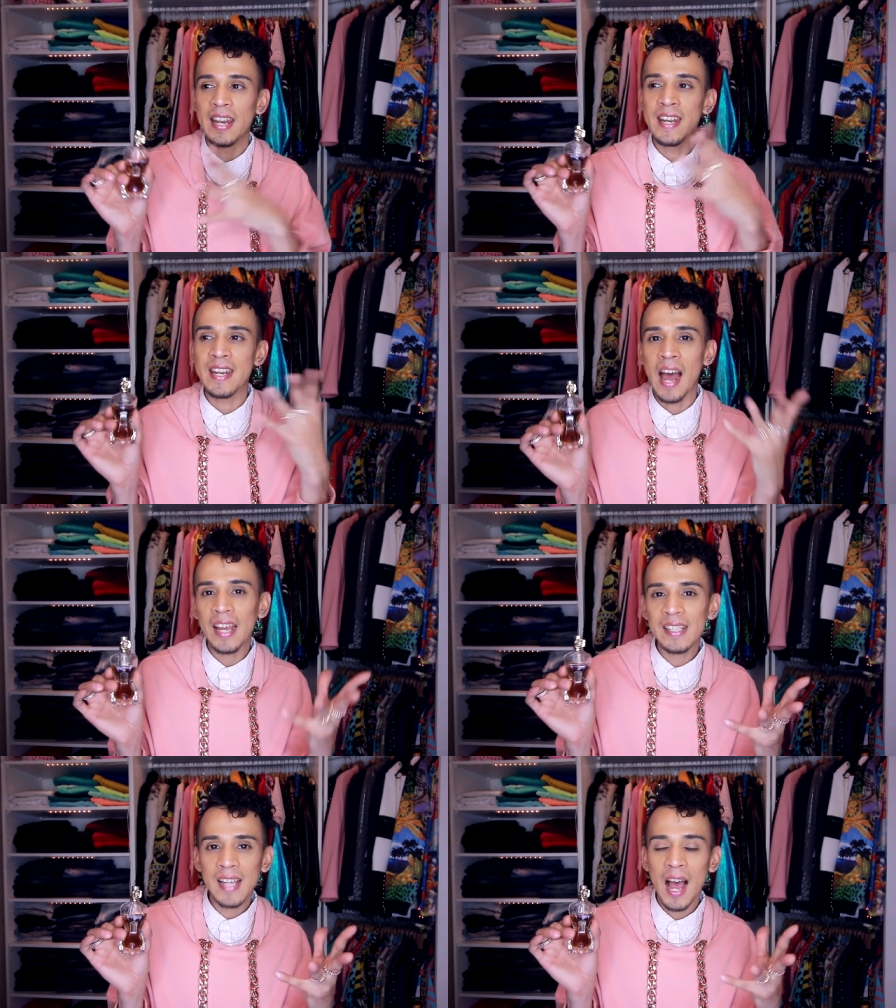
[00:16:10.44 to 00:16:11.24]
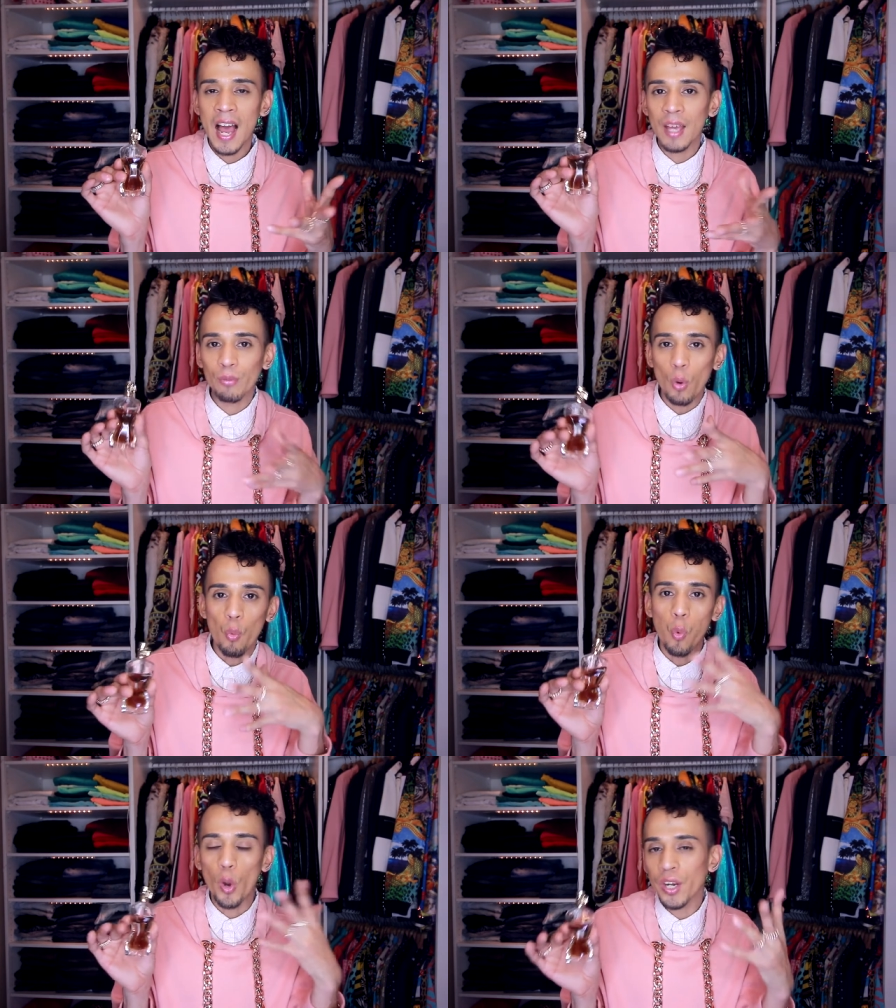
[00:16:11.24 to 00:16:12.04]
nighttime,
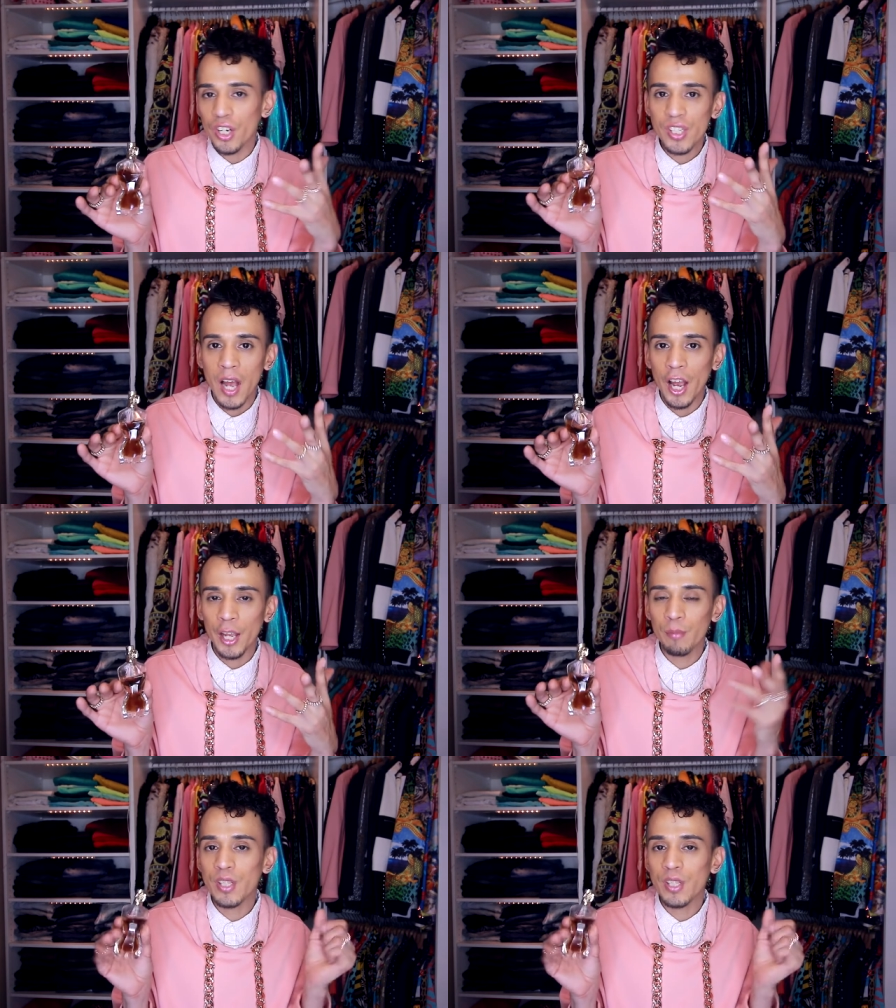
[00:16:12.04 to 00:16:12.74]
wintertime